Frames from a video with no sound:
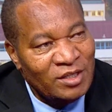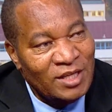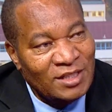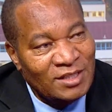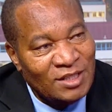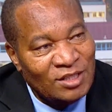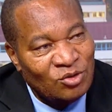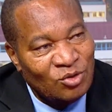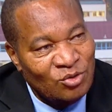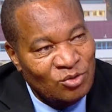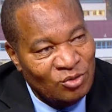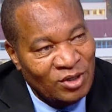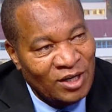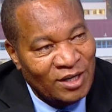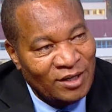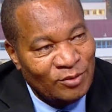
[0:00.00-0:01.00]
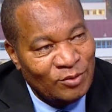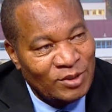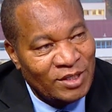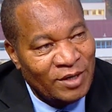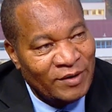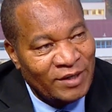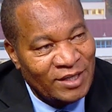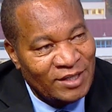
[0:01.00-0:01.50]
Justice Odunga was
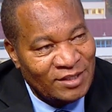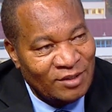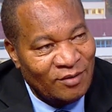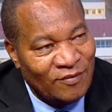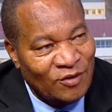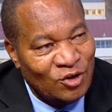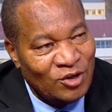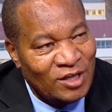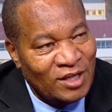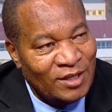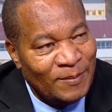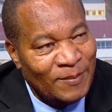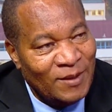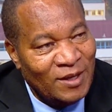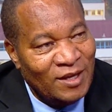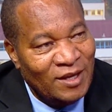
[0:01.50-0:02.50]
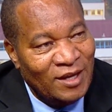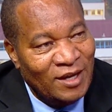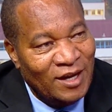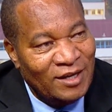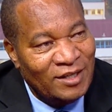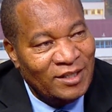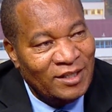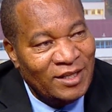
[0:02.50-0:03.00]
our guest of honor,
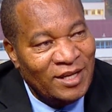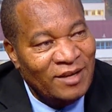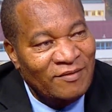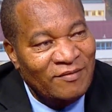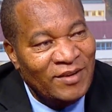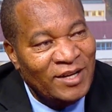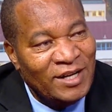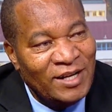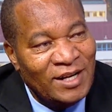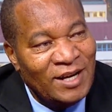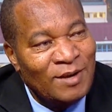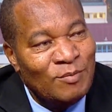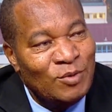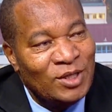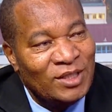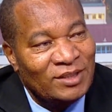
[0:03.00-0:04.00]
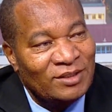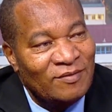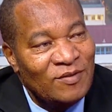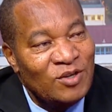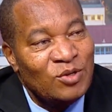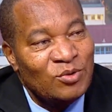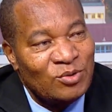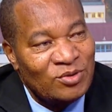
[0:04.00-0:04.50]
and he gave very elaborate
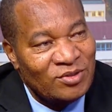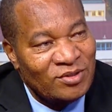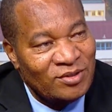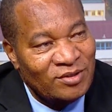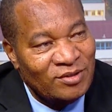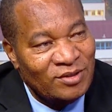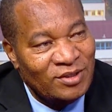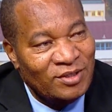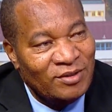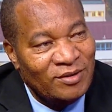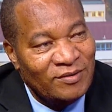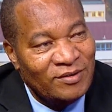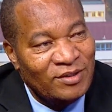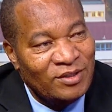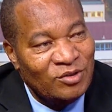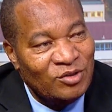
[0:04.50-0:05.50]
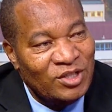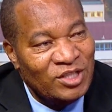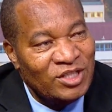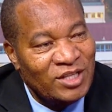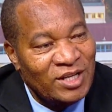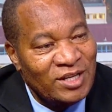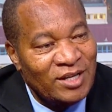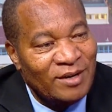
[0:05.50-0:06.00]
views of the
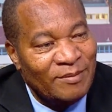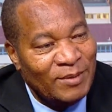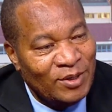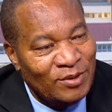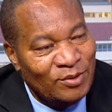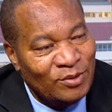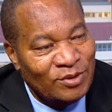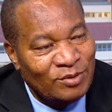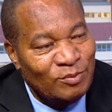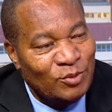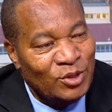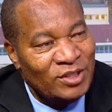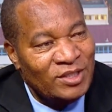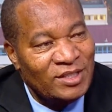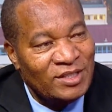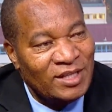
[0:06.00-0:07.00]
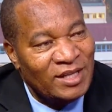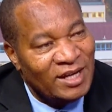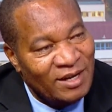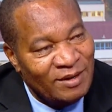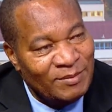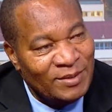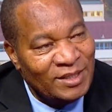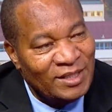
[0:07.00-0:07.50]
judiciary about those bodies, the
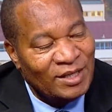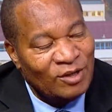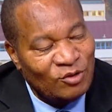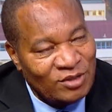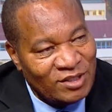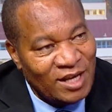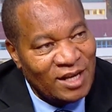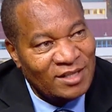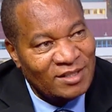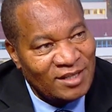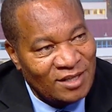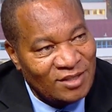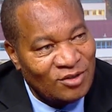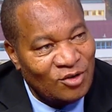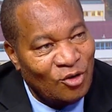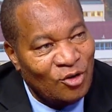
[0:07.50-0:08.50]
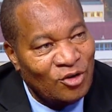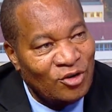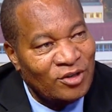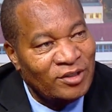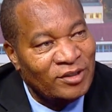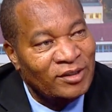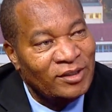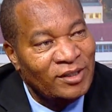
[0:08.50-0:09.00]
government, the concerns, and so
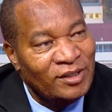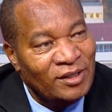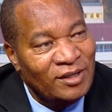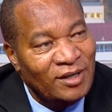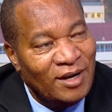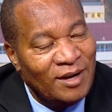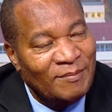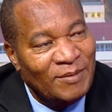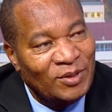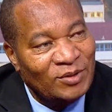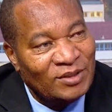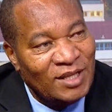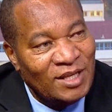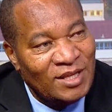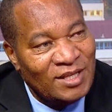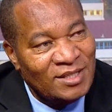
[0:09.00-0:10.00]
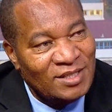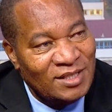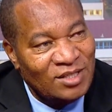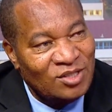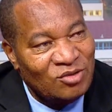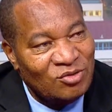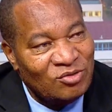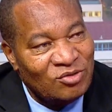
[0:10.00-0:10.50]
on, about these
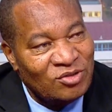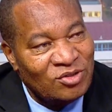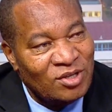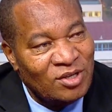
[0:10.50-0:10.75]
issues.